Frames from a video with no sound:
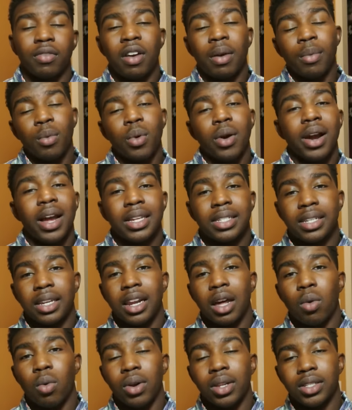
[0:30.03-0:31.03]
February I
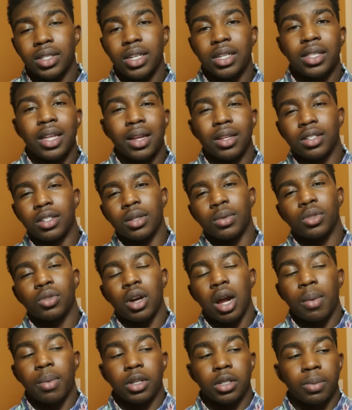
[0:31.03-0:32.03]
said I wanted 10,000
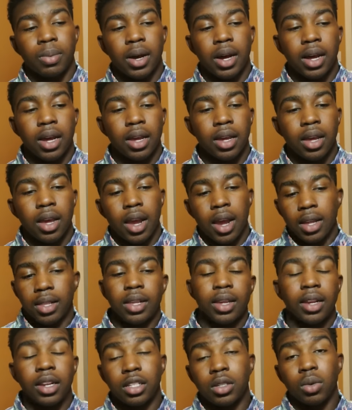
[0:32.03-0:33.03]
subscribers by
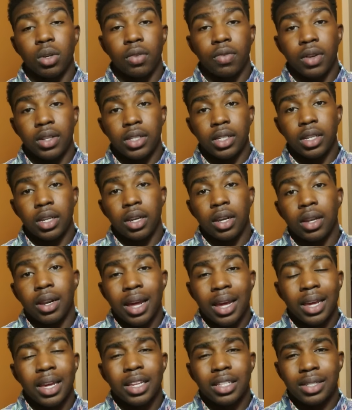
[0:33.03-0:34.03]
the end of 2015, and
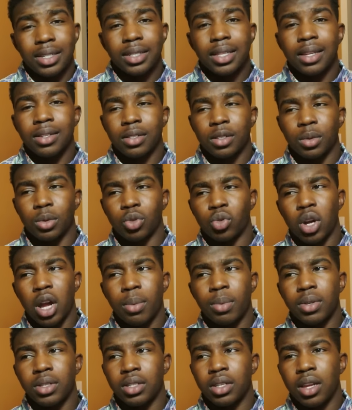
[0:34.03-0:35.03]
I hit 10,000
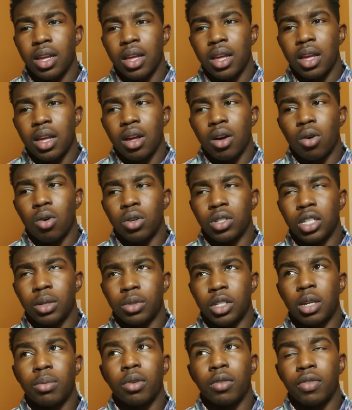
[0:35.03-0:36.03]
subscribers on
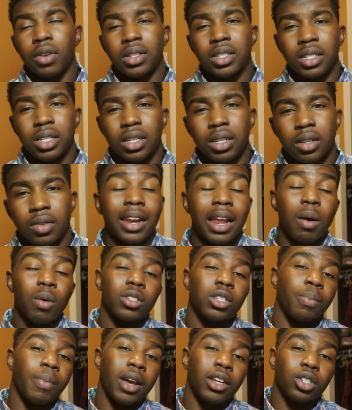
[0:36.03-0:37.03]
September 15th. And that
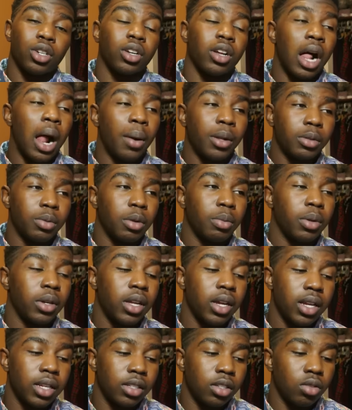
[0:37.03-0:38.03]
was a major accomplishment
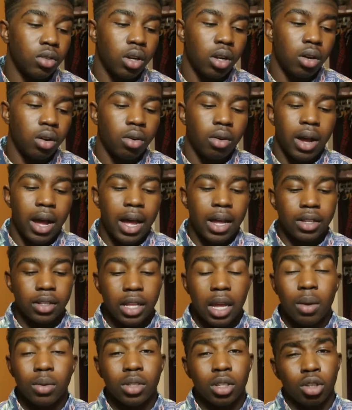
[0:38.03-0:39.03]
because, you know,
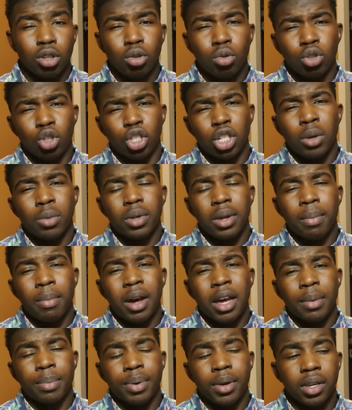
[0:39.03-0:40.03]
that was a huge jump in
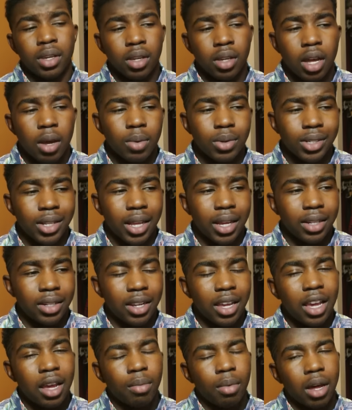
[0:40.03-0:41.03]
my opinion. I was like,
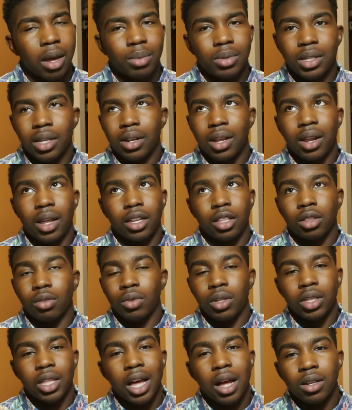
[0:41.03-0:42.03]
damn, I'm sitting at like
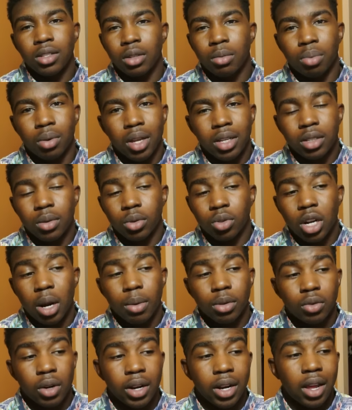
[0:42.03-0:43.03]
3,000 plus
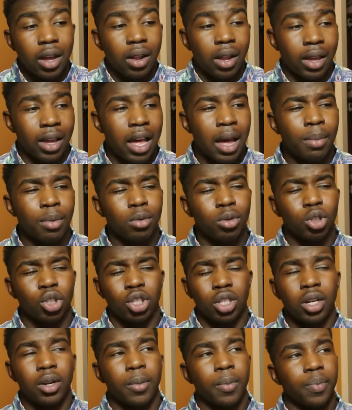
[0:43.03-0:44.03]
subscribers right now, like, I'm gonna
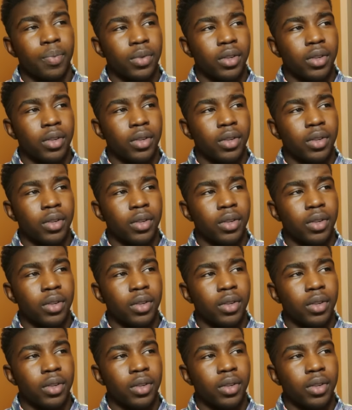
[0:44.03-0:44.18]
jump